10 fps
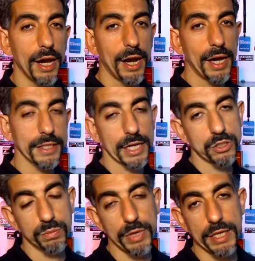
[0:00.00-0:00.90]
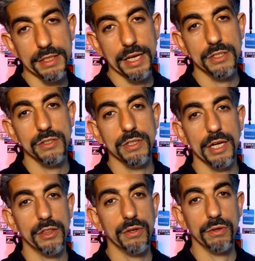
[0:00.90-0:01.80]
on the actual pen test, you
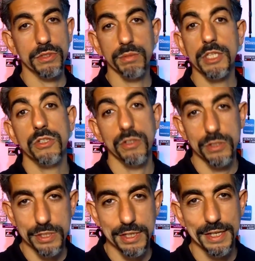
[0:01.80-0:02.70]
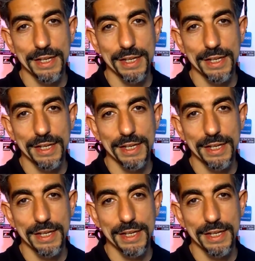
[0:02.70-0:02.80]
get thrown some interns,